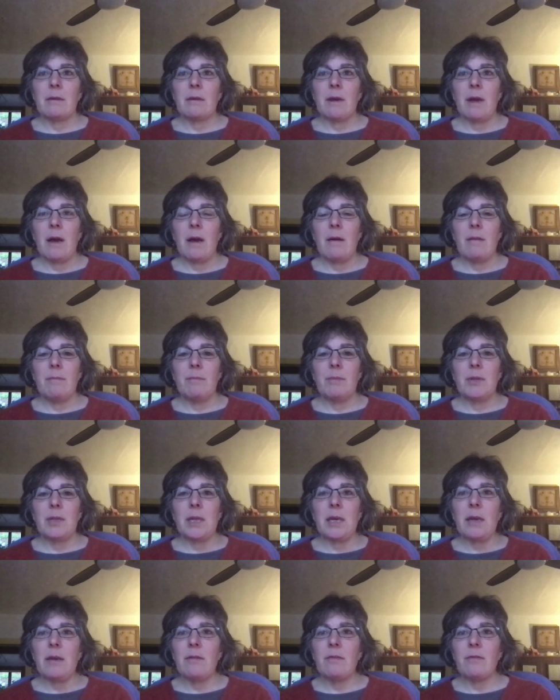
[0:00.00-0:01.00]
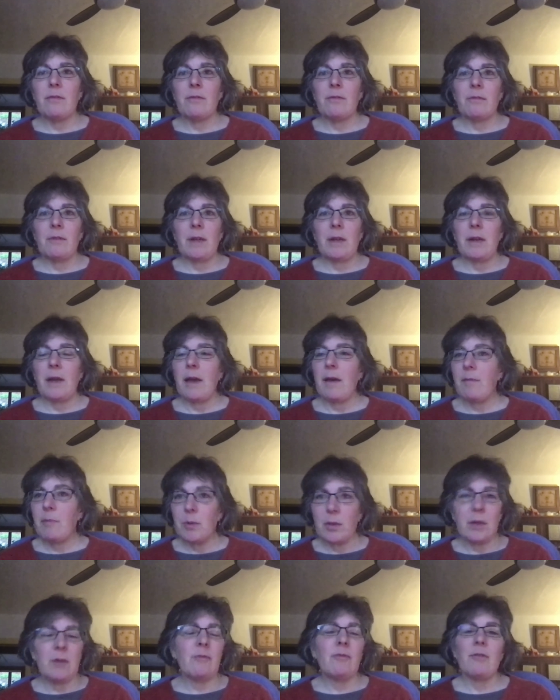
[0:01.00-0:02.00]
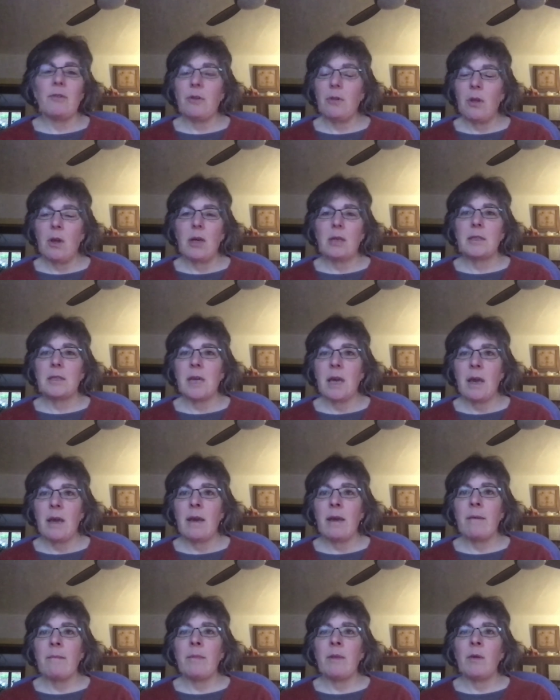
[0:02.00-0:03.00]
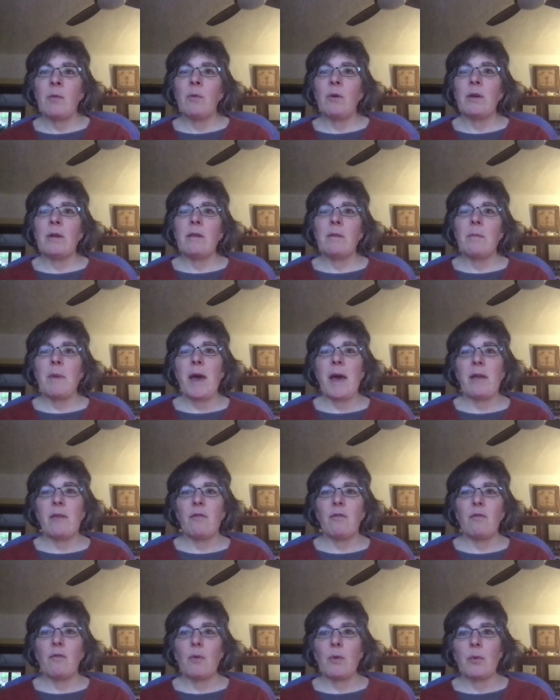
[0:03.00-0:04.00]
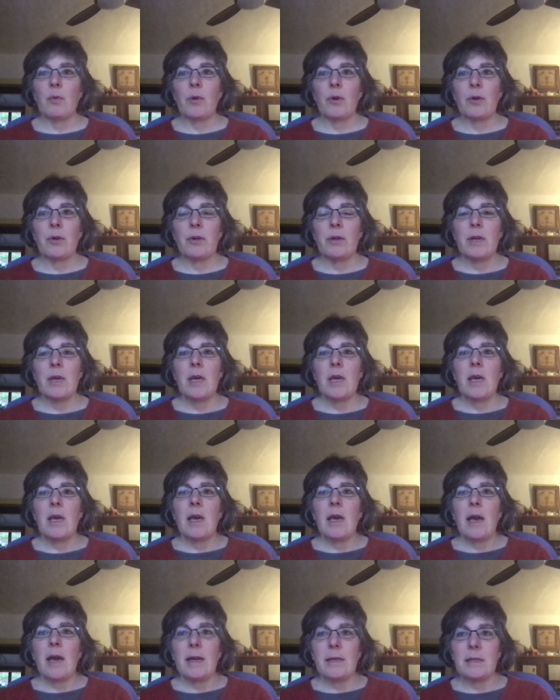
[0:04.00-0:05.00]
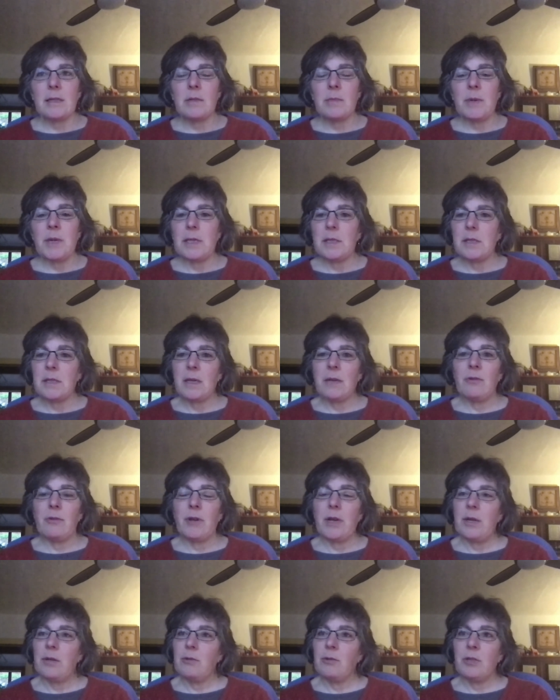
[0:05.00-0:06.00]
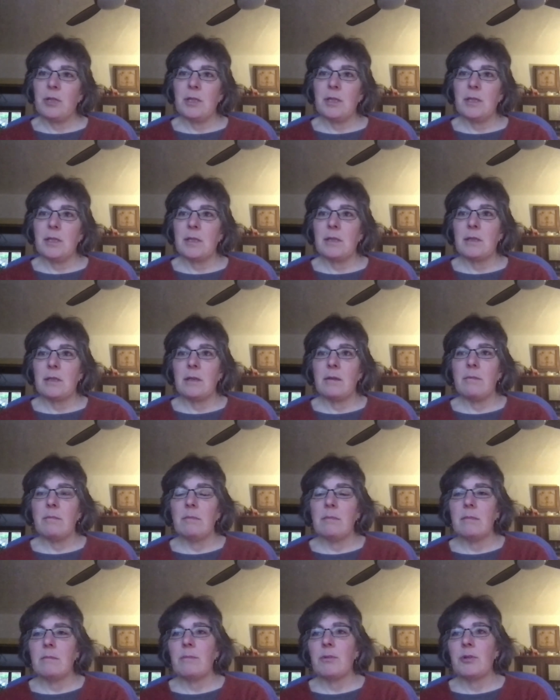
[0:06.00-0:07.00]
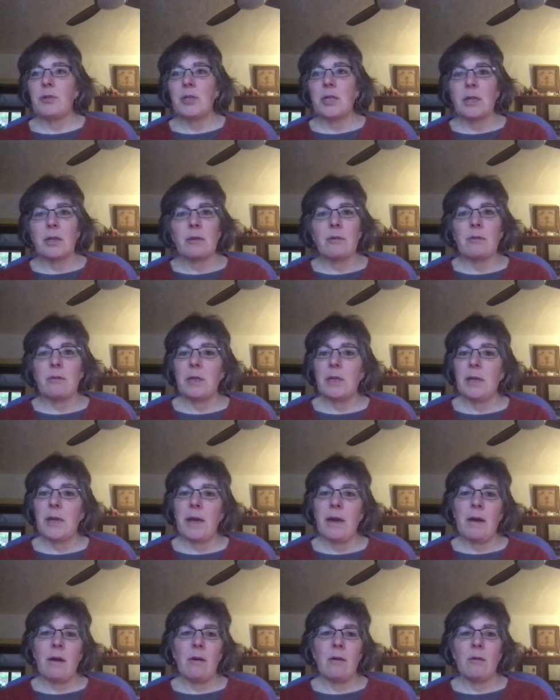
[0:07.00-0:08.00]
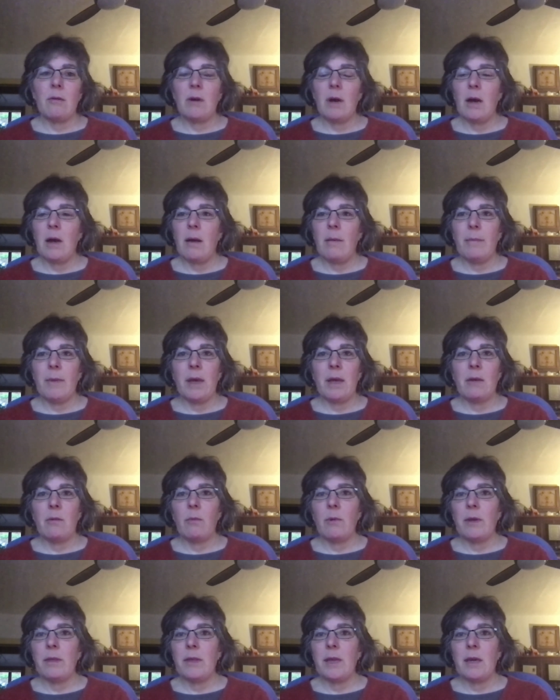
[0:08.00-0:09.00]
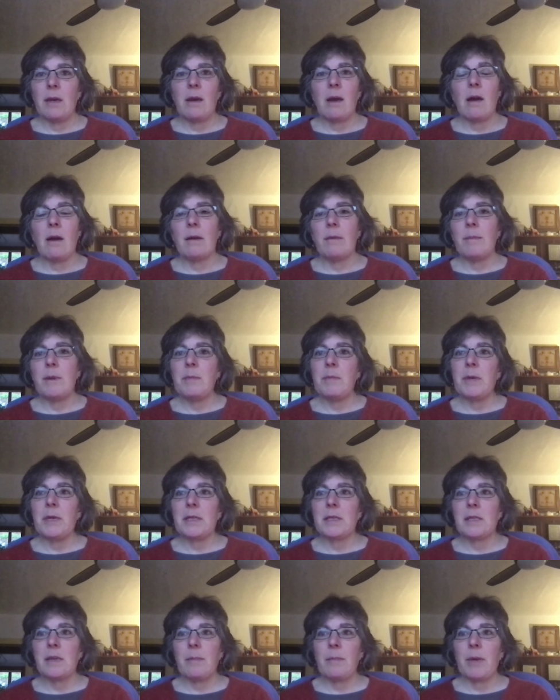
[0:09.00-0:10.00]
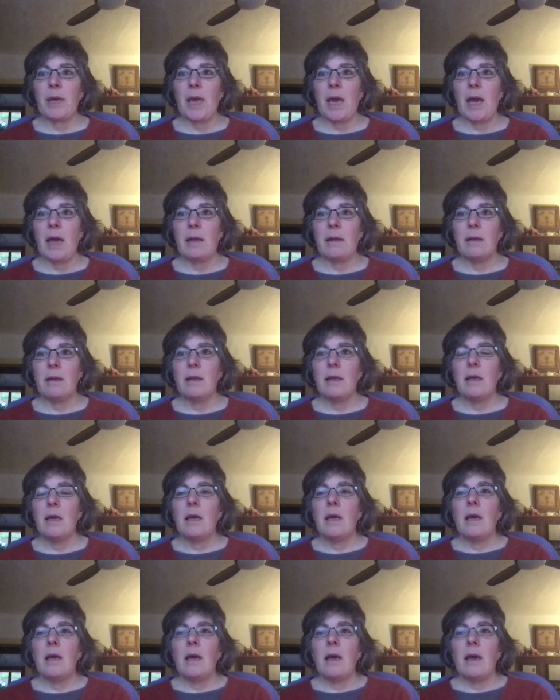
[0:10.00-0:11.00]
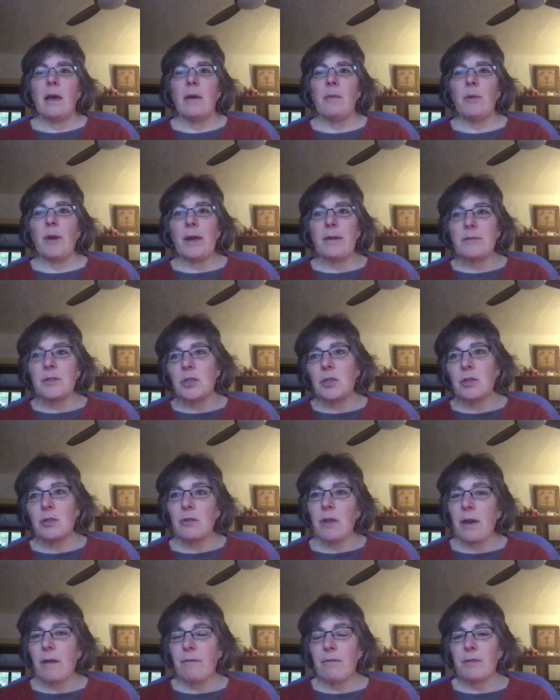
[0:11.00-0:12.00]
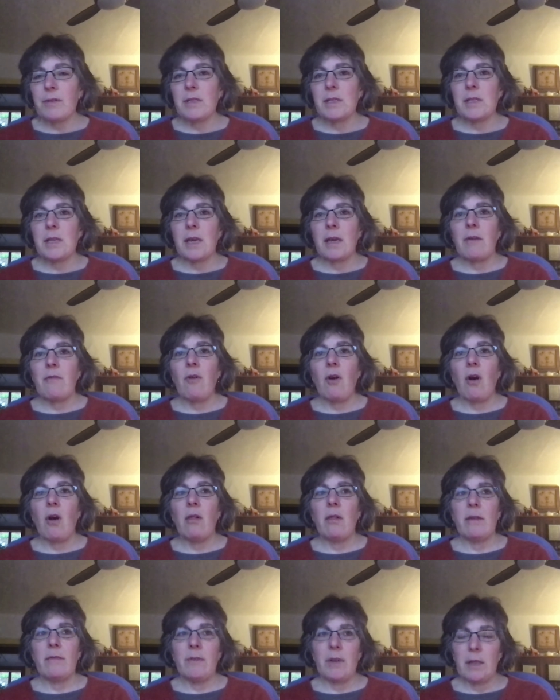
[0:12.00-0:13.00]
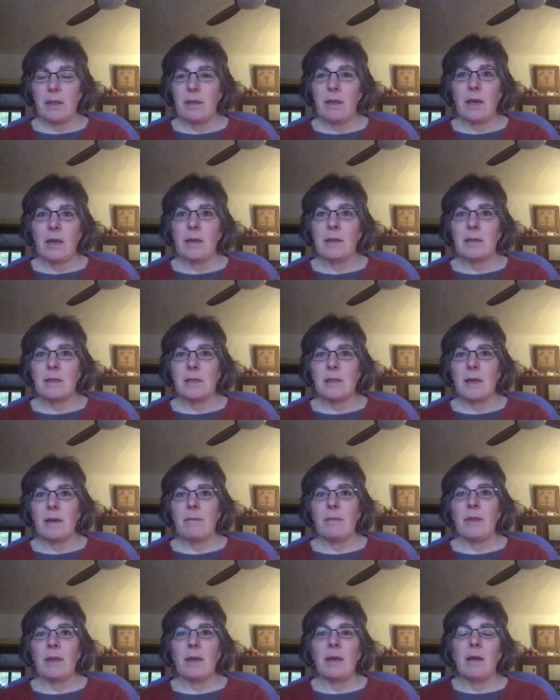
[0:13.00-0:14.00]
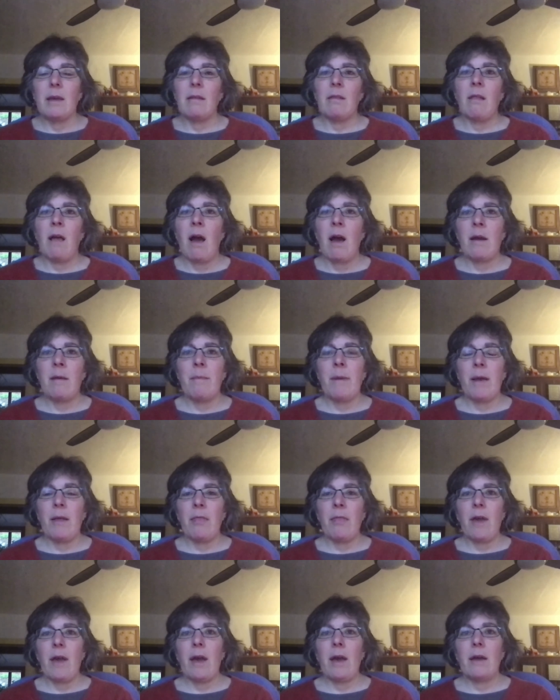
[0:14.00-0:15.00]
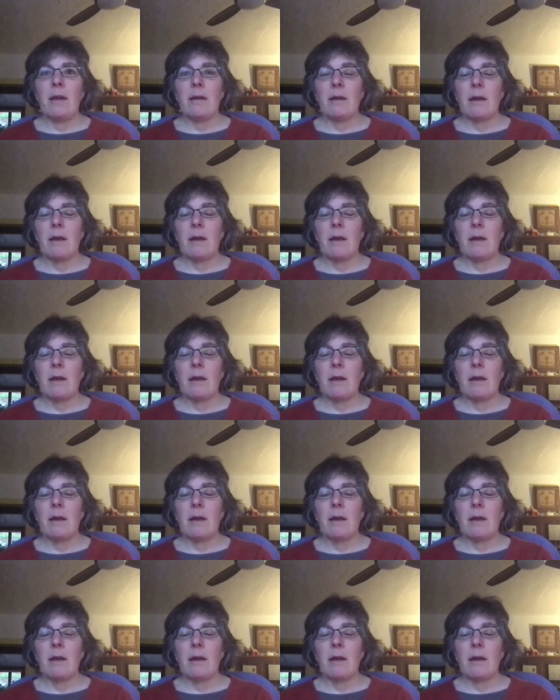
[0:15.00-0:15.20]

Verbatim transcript: uh, believe and have believed for a long time that one of the paths forward has to be a saner energy system, particularly now um, and when the economy picks up again. And we have to do that for the sake of all living things. I'm thinking a lot about that